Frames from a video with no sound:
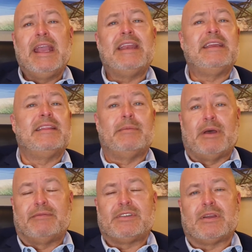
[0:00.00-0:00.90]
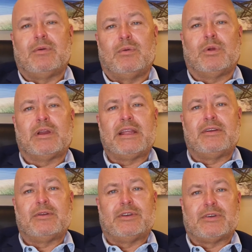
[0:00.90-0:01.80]
Any of the above. So we're
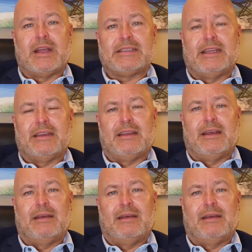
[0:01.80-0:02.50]
here to address it.